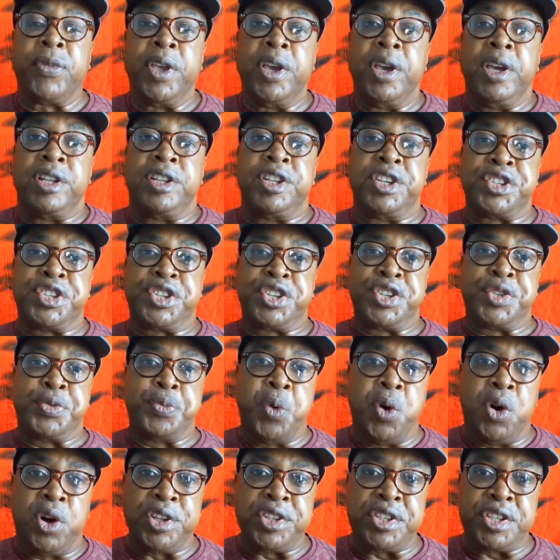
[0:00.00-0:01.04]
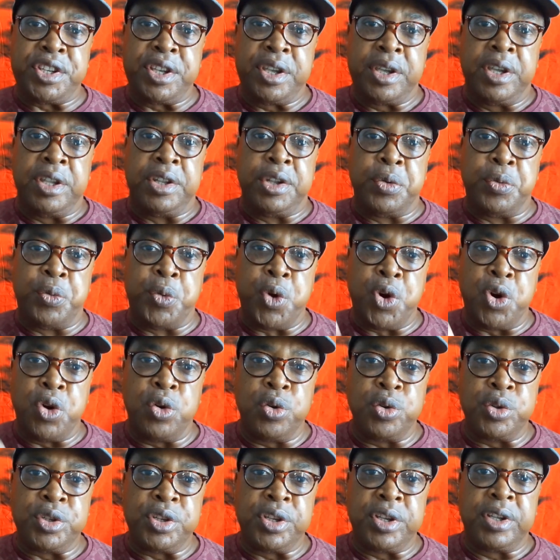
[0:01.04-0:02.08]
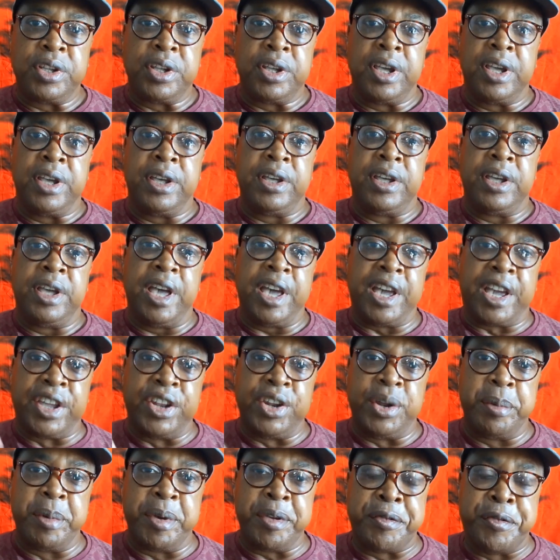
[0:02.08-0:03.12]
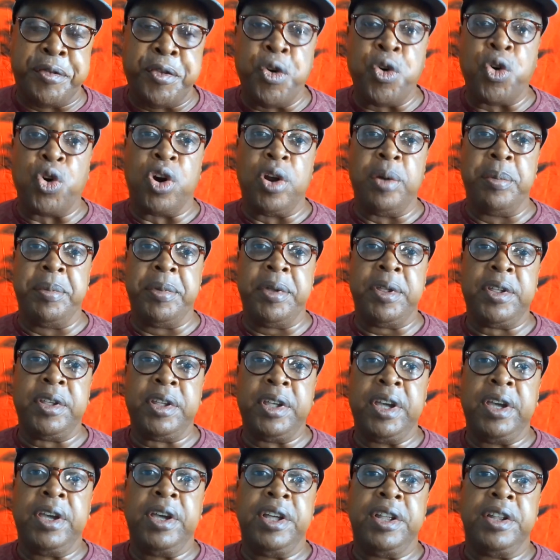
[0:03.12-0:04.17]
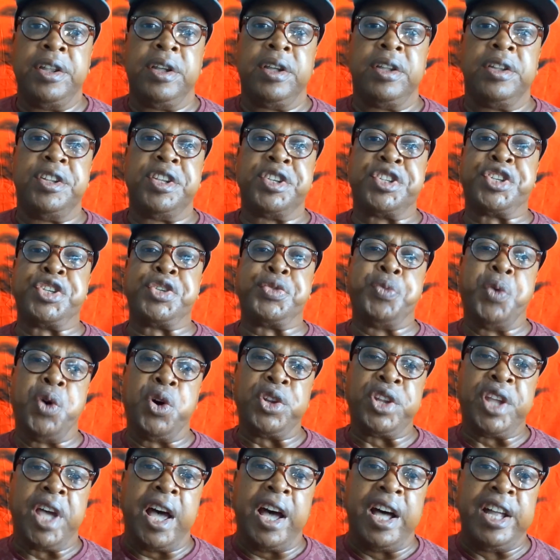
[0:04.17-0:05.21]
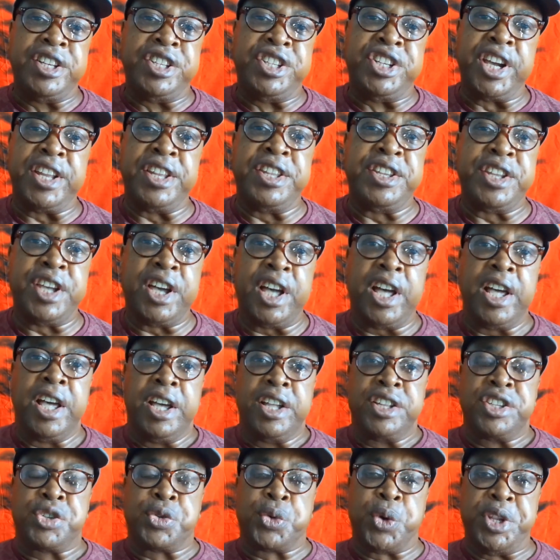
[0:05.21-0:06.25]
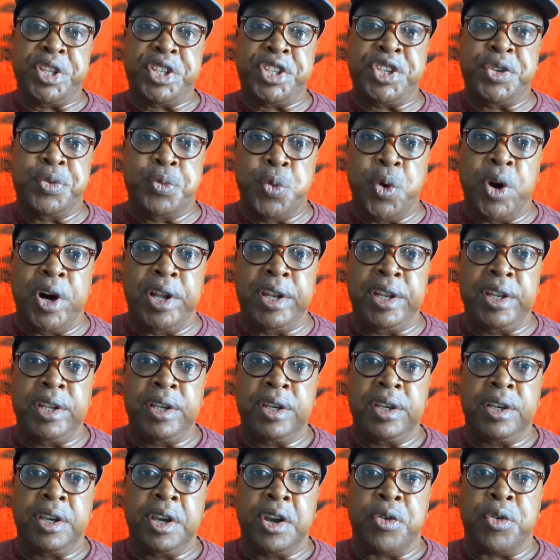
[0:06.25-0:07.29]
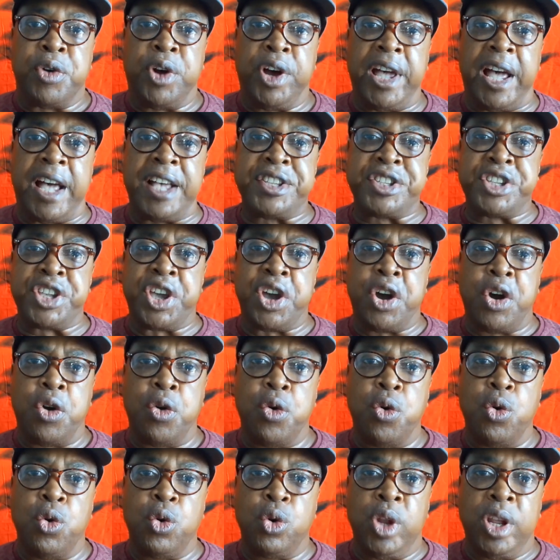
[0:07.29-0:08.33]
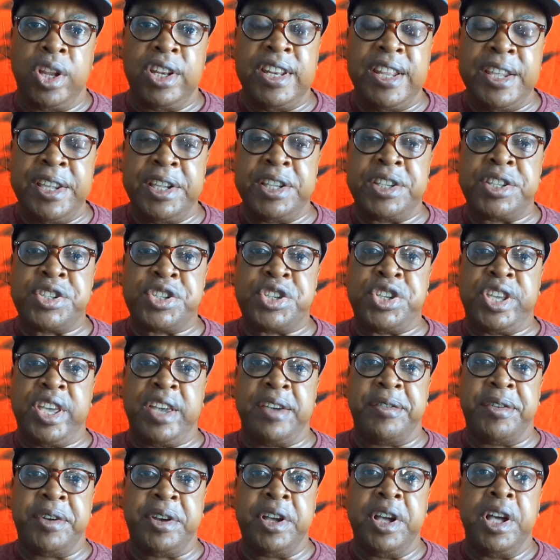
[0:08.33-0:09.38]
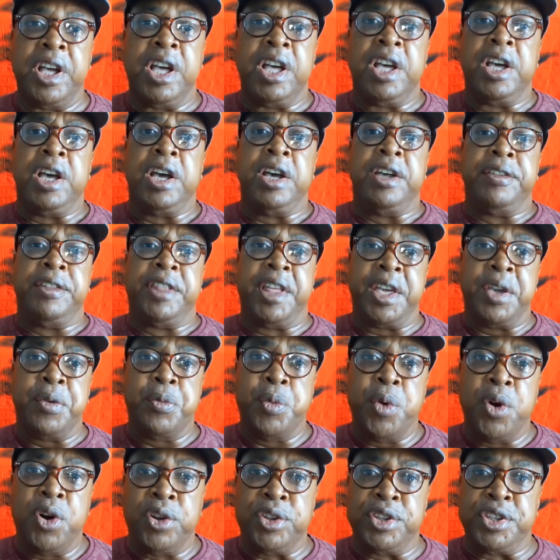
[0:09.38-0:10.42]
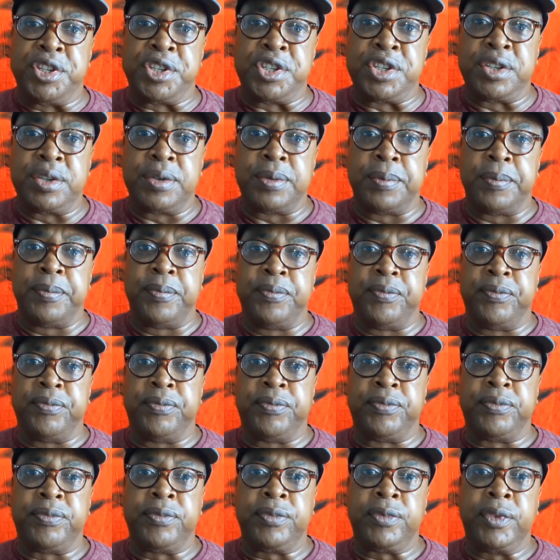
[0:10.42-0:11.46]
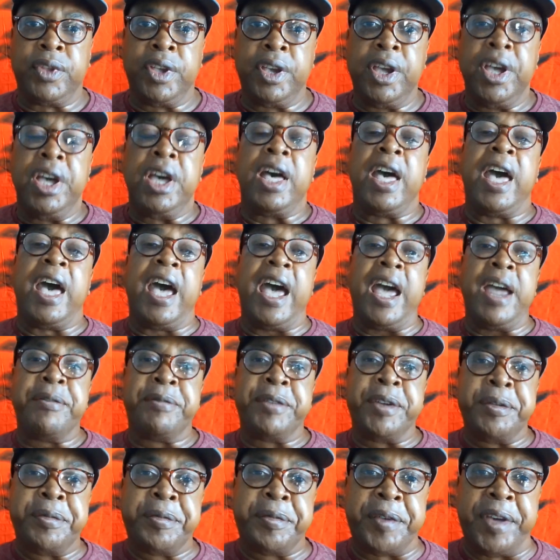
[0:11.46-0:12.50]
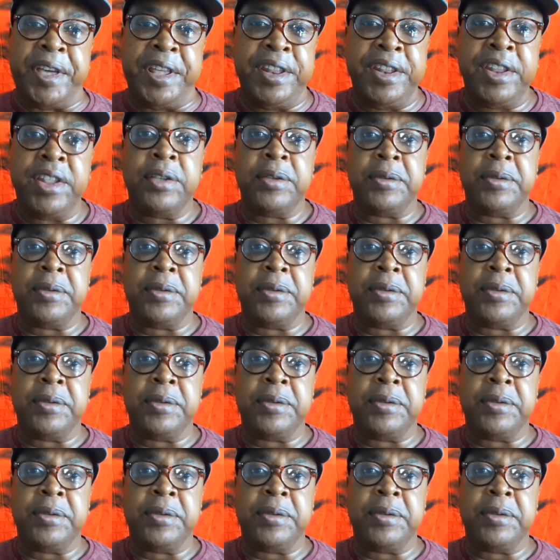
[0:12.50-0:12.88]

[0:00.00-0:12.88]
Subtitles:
this is what the World Economic Forum, this is what Agenda 21, right, as they are all linked together, they want. Everything